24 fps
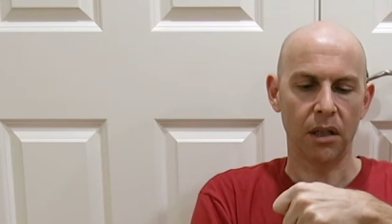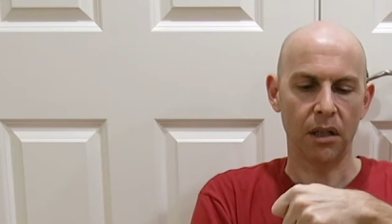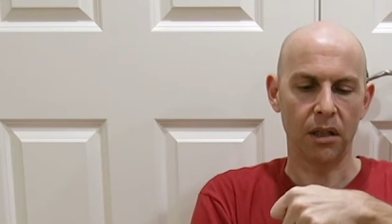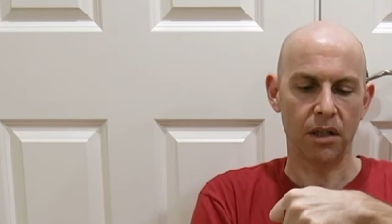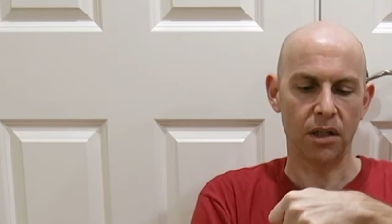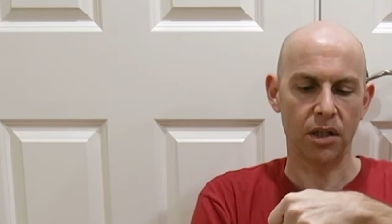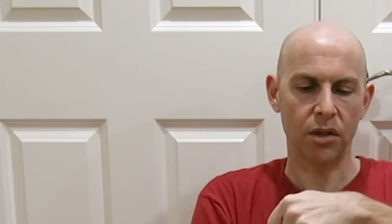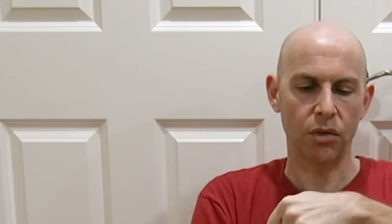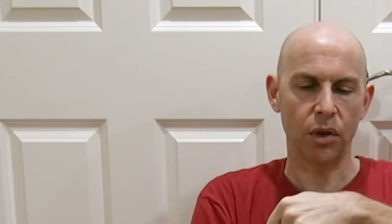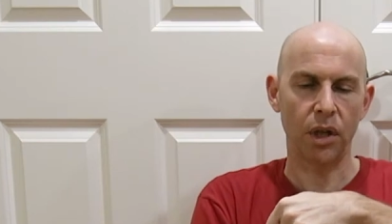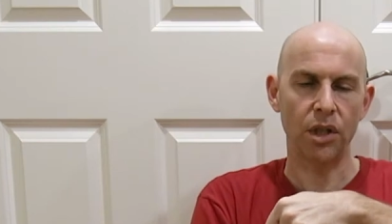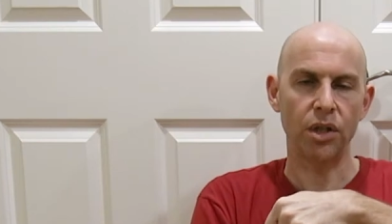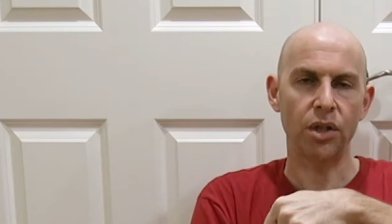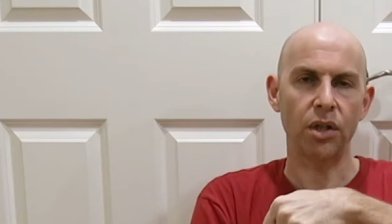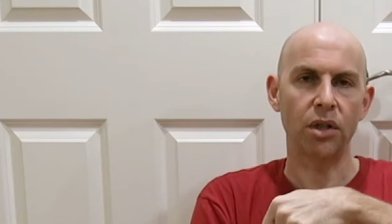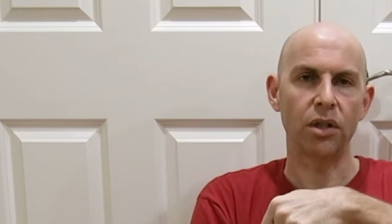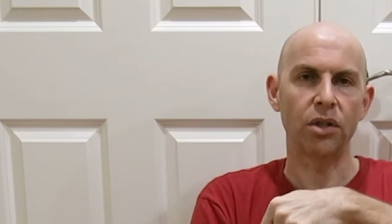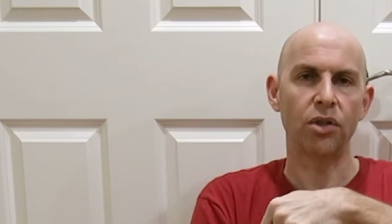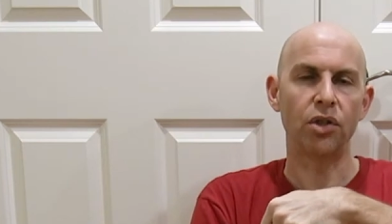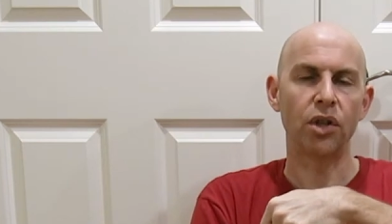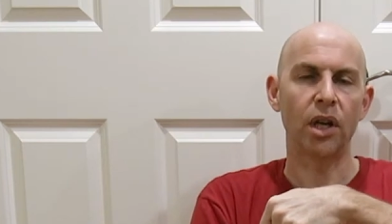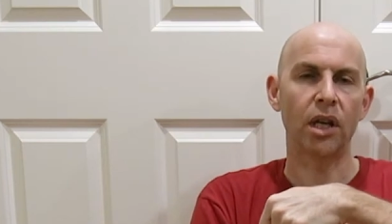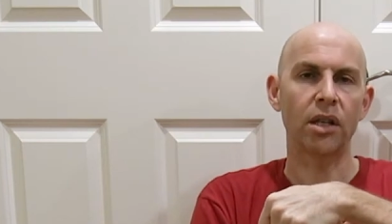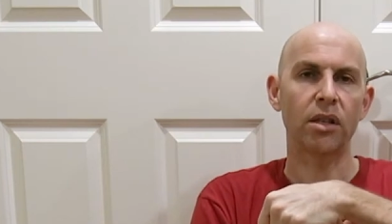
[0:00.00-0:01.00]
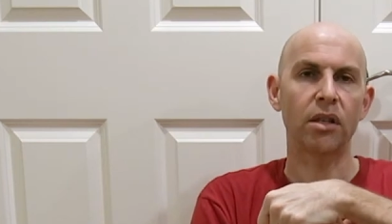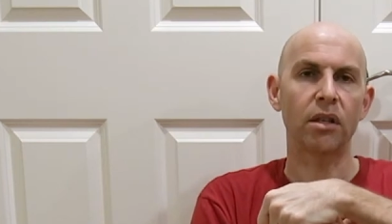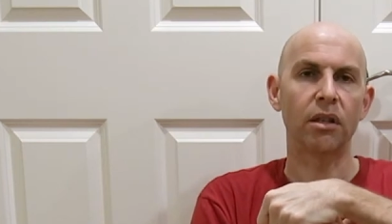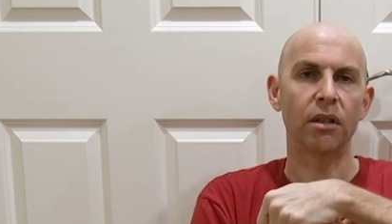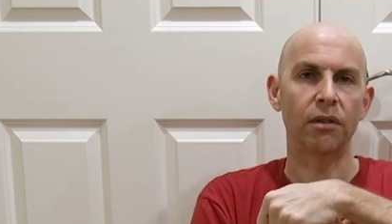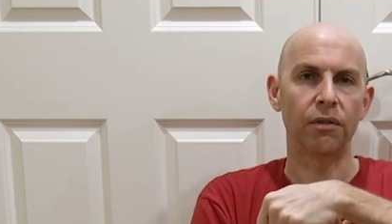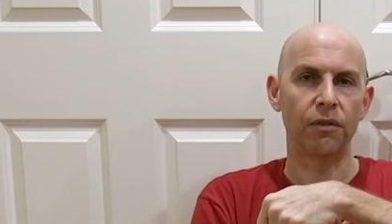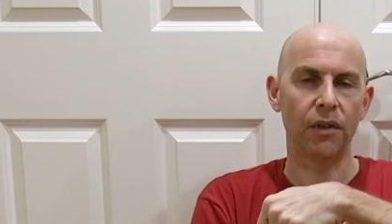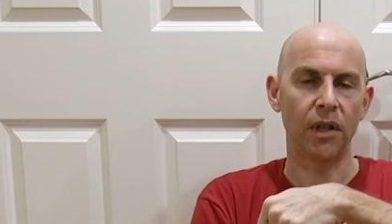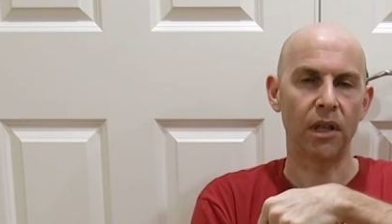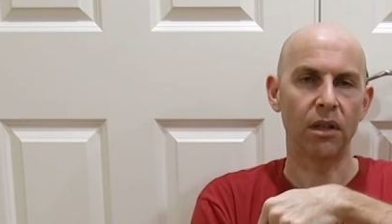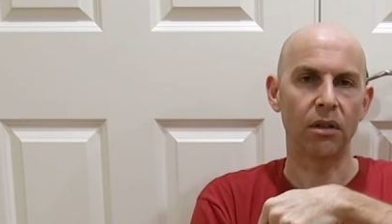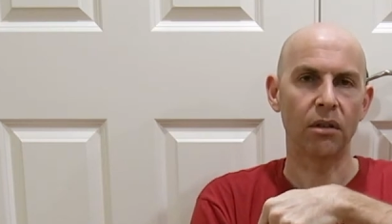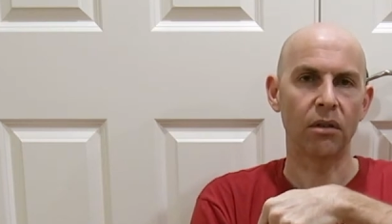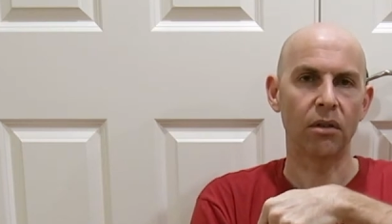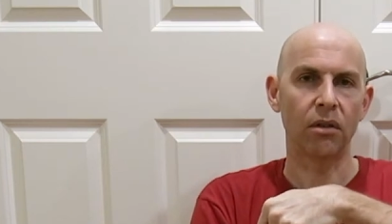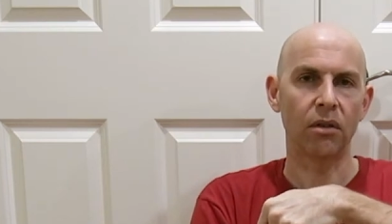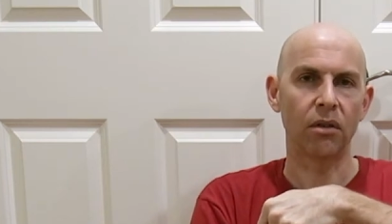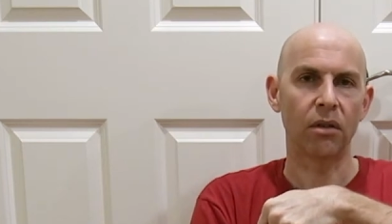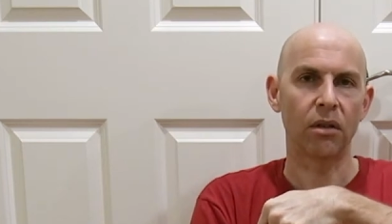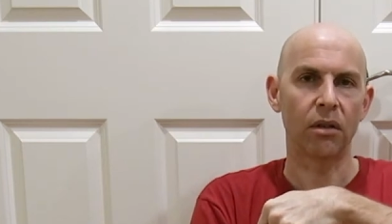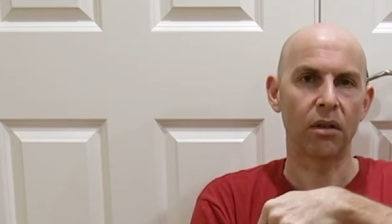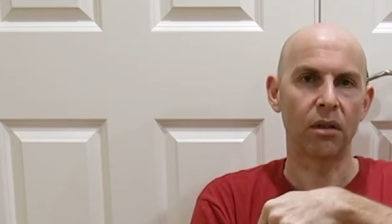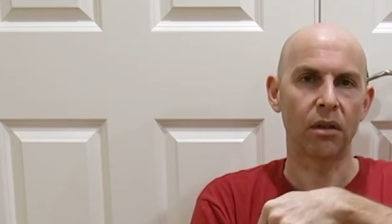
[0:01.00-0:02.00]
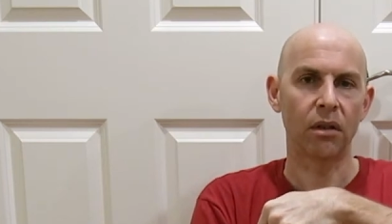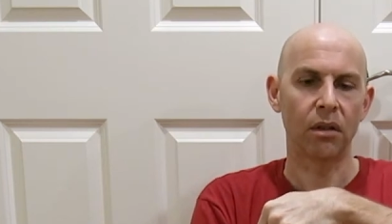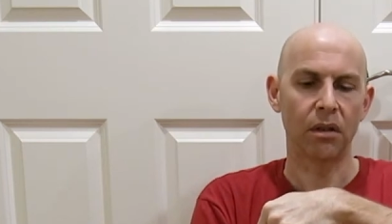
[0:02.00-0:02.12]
stretch just the fingers.